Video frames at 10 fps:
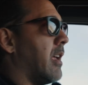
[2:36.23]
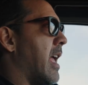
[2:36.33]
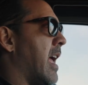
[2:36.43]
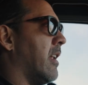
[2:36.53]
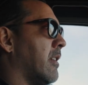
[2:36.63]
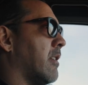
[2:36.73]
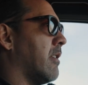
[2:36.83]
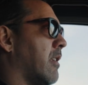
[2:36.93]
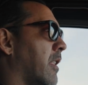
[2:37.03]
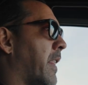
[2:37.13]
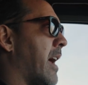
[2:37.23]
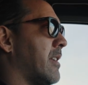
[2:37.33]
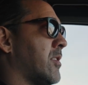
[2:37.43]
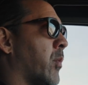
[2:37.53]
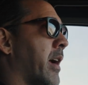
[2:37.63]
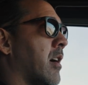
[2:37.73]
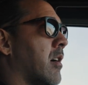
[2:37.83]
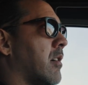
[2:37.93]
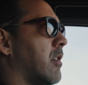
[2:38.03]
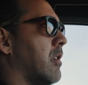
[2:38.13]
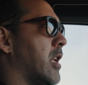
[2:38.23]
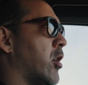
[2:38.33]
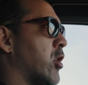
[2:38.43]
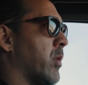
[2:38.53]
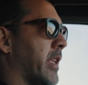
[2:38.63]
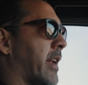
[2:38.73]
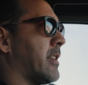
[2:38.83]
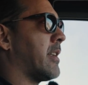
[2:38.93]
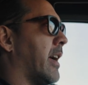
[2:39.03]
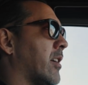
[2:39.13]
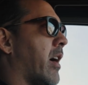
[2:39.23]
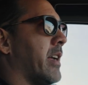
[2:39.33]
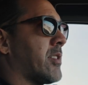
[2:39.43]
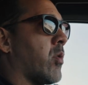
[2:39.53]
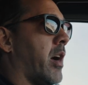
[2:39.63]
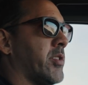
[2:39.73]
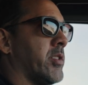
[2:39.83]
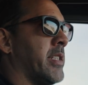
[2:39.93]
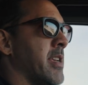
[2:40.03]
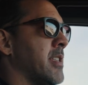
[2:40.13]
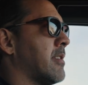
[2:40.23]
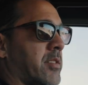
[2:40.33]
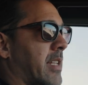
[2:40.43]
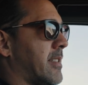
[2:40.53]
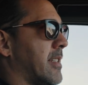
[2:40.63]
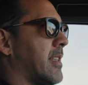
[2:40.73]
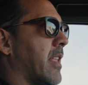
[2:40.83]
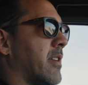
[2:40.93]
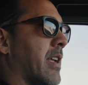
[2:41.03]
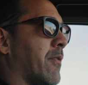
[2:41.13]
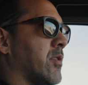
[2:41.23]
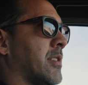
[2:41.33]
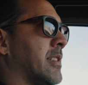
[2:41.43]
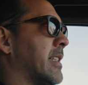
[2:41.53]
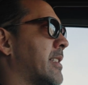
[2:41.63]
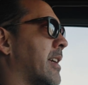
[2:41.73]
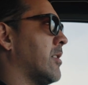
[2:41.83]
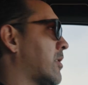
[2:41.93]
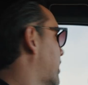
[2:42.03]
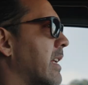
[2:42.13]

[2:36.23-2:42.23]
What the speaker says: And that is where, you really got to dot your I's, cross your T's. And as they say, the devil's in the details.